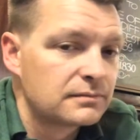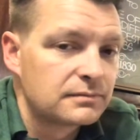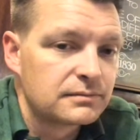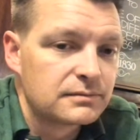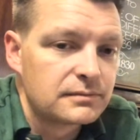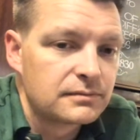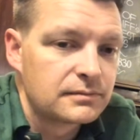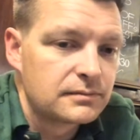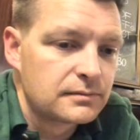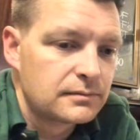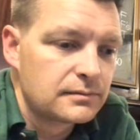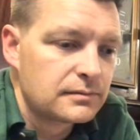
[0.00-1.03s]

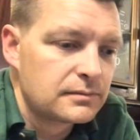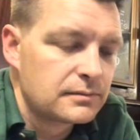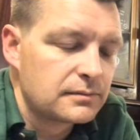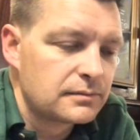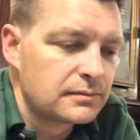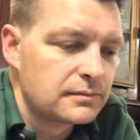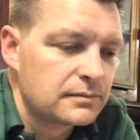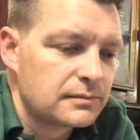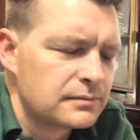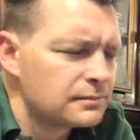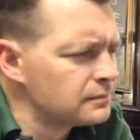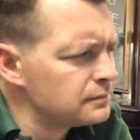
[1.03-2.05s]

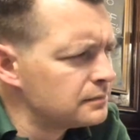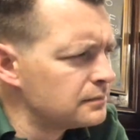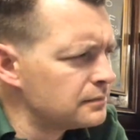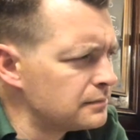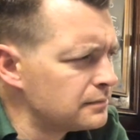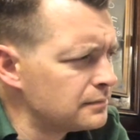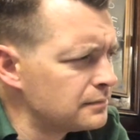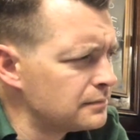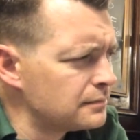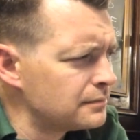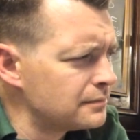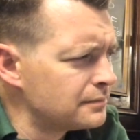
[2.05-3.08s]

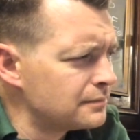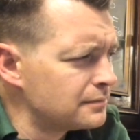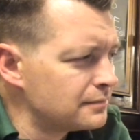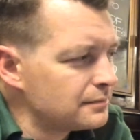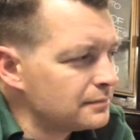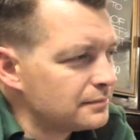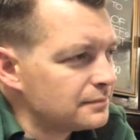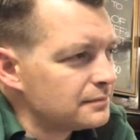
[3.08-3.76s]
[no speech]